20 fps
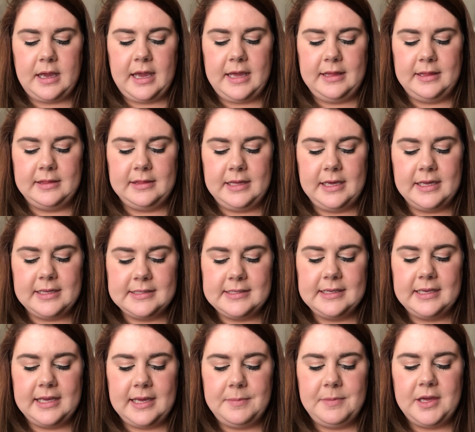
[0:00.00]
I think it's
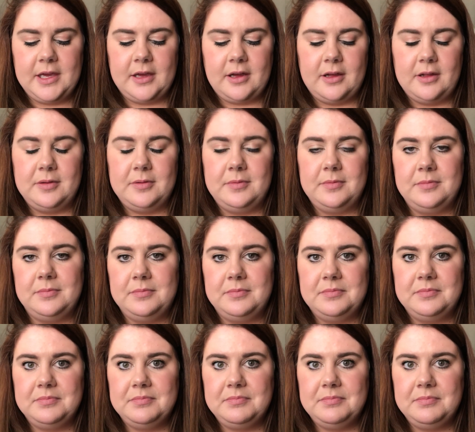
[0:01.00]
a gimmick on
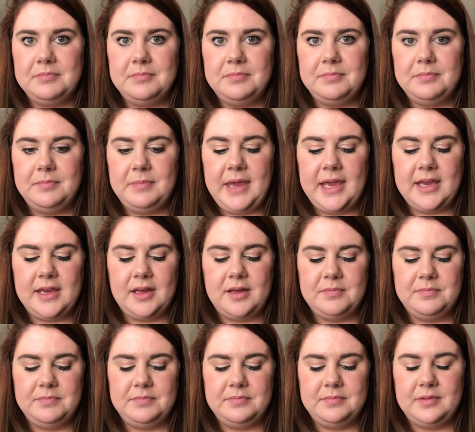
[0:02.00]

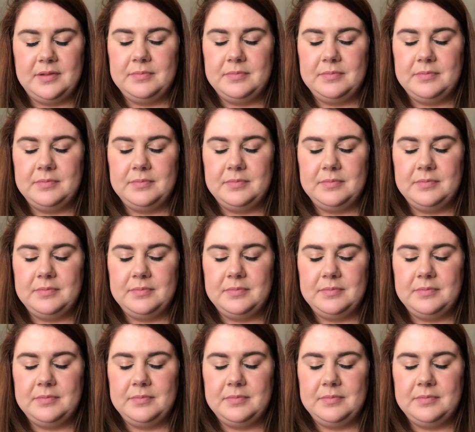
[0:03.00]
makeup